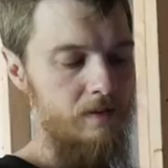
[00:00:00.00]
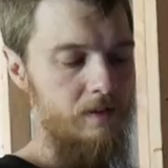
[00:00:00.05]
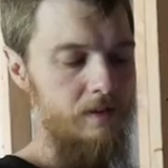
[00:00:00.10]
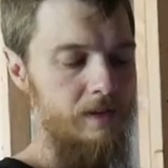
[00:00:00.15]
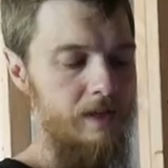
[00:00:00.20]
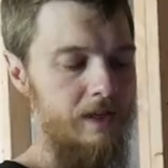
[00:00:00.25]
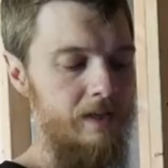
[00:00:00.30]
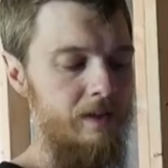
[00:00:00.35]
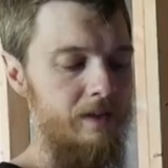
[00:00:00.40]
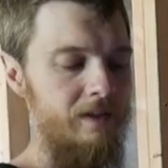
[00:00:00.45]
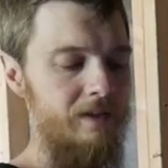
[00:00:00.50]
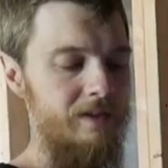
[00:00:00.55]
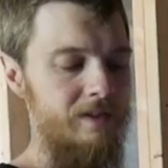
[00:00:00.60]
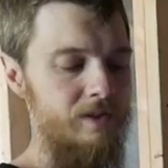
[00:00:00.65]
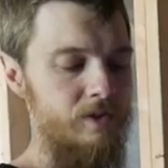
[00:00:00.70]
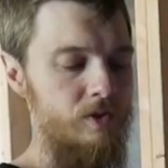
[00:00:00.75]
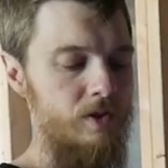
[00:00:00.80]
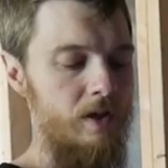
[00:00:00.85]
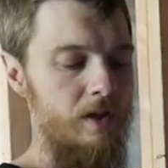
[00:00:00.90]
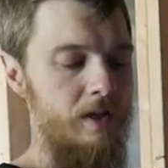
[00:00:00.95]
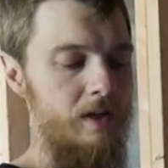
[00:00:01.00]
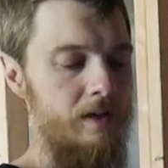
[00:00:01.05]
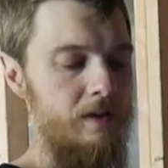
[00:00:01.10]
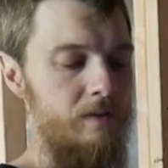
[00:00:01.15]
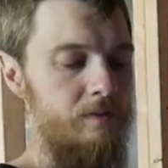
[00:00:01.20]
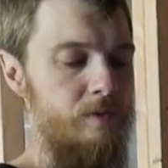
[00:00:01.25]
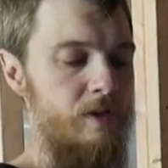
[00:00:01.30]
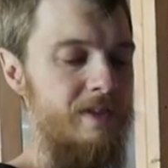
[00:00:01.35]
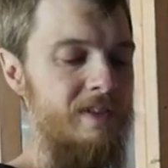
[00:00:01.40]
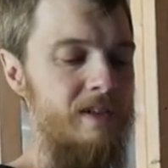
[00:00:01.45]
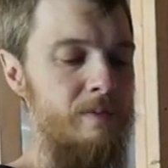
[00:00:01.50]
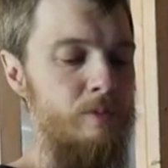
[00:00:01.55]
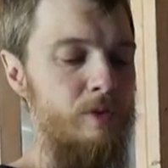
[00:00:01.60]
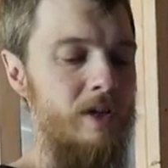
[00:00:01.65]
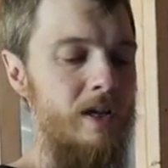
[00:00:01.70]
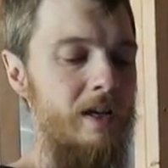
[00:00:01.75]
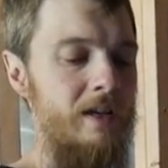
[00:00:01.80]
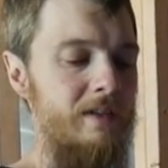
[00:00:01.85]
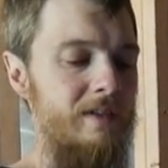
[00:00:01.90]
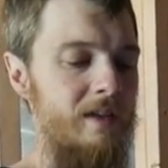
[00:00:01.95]
A lot of these uh,
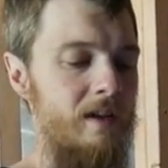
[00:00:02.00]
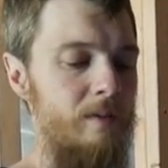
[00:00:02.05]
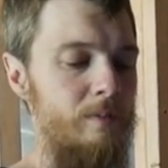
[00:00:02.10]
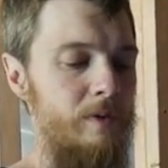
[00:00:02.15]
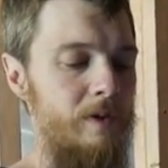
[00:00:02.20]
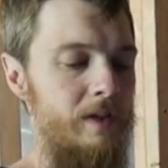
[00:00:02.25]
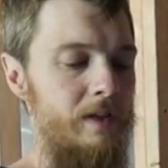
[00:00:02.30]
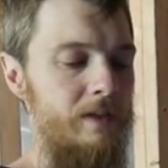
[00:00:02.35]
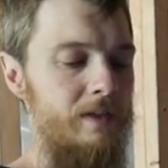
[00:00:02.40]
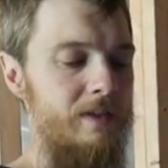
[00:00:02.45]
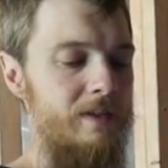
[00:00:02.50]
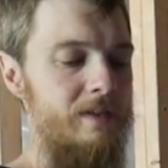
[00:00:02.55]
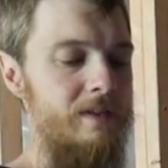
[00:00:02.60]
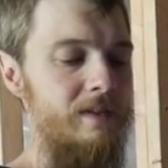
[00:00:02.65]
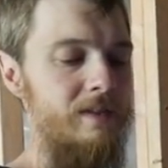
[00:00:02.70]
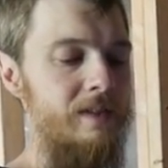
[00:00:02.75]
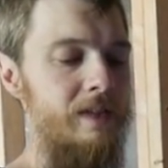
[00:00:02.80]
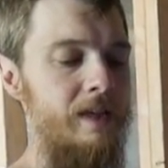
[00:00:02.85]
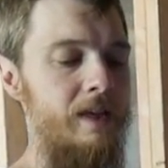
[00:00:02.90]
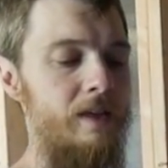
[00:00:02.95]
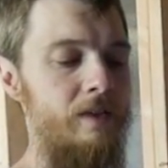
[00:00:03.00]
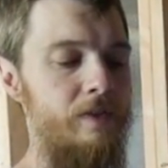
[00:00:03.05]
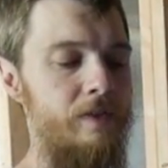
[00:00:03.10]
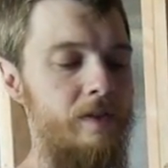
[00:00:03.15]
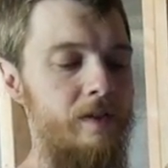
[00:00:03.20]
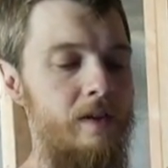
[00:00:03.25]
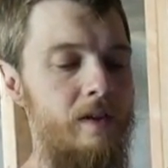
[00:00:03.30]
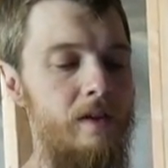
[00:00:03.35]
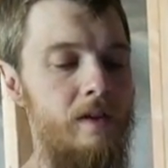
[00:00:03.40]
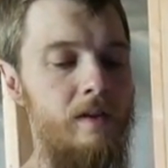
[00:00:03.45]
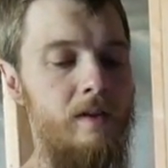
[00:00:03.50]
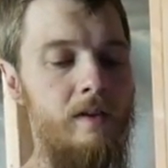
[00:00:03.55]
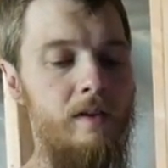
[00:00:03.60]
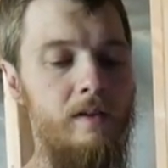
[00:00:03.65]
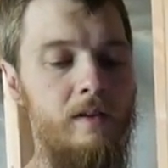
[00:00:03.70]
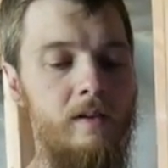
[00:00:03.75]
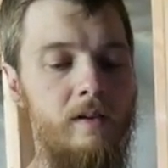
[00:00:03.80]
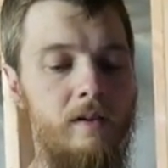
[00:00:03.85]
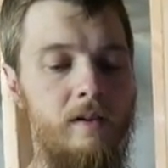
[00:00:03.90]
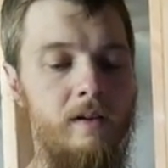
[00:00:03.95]
reciprocating saw blades, the teeth
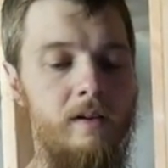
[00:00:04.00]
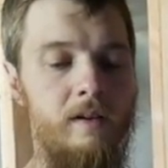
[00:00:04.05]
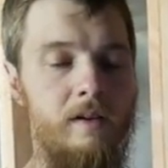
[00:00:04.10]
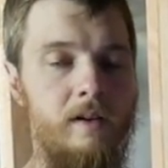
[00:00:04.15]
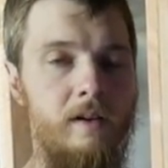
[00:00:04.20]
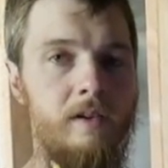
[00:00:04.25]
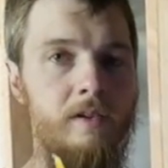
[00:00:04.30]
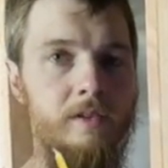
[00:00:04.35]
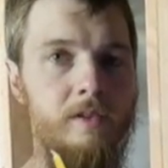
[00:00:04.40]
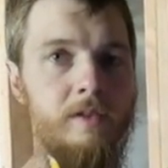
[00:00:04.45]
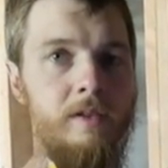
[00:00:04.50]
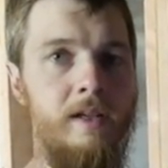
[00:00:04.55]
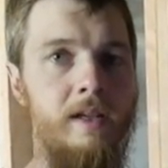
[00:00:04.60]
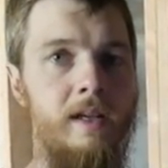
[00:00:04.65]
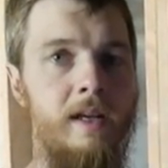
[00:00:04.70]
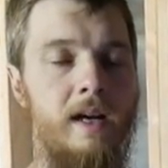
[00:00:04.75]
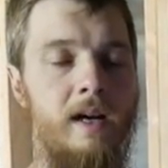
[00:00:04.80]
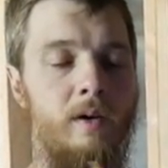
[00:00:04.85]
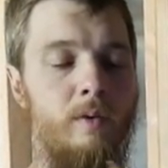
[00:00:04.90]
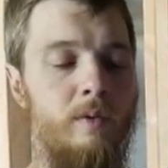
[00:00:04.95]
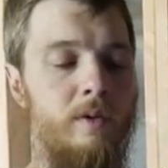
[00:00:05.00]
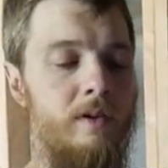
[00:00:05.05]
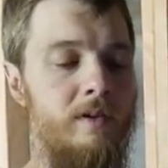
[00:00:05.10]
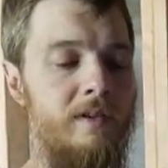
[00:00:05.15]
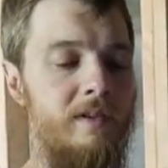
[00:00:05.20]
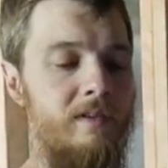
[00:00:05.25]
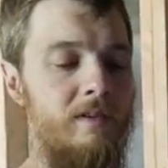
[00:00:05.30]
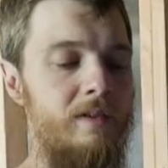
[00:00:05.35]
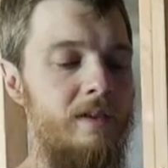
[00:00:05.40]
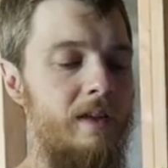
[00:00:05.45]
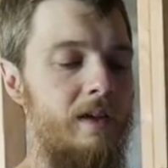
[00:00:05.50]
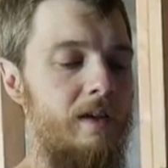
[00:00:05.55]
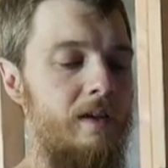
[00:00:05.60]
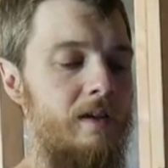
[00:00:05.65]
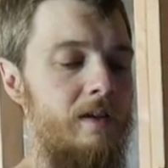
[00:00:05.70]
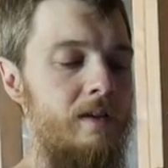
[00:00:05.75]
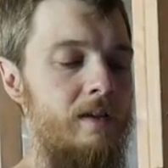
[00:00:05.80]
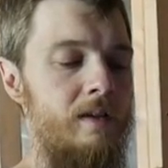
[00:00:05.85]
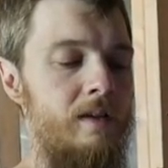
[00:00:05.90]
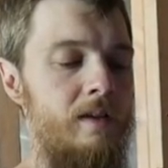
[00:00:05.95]
Uh, alternate outward, so it's like